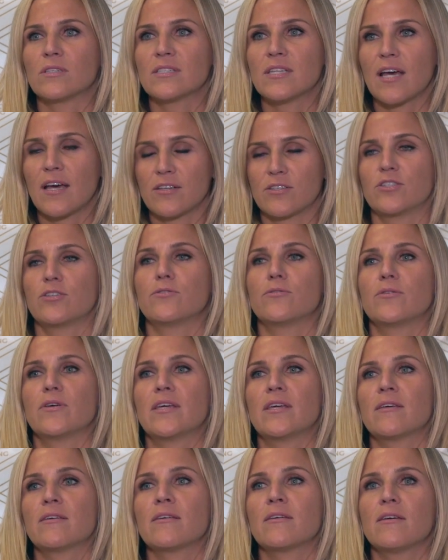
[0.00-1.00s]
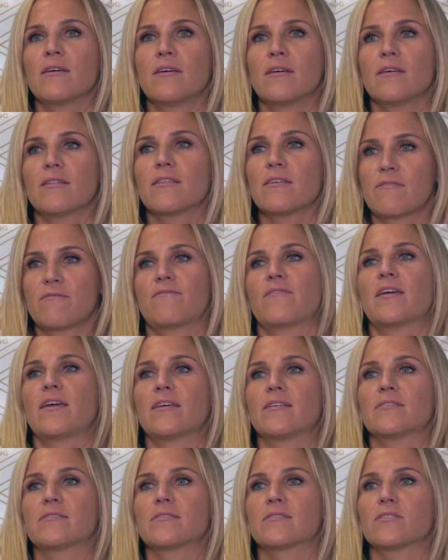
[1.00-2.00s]
tattooing the
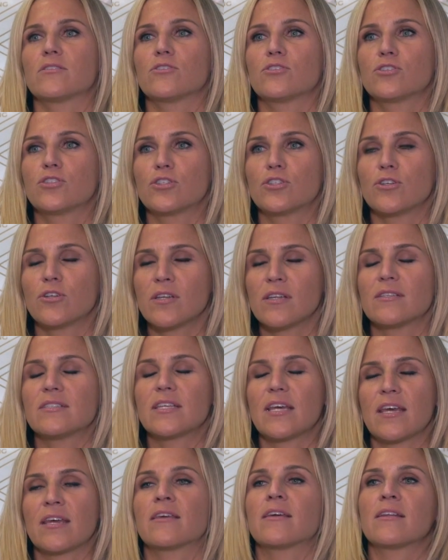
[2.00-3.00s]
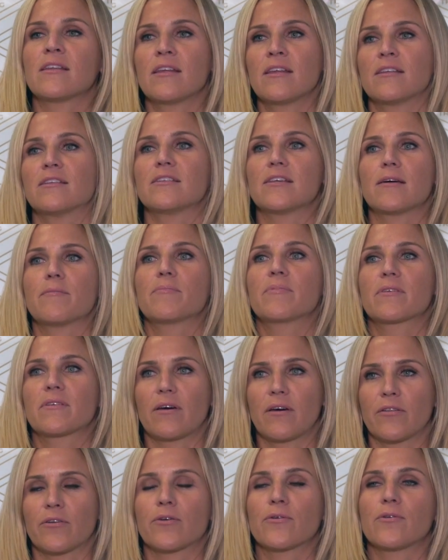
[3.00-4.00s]
face should take an in-depth
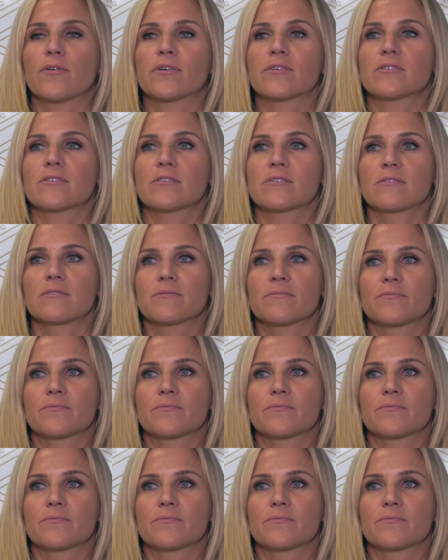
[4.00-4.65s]
color course.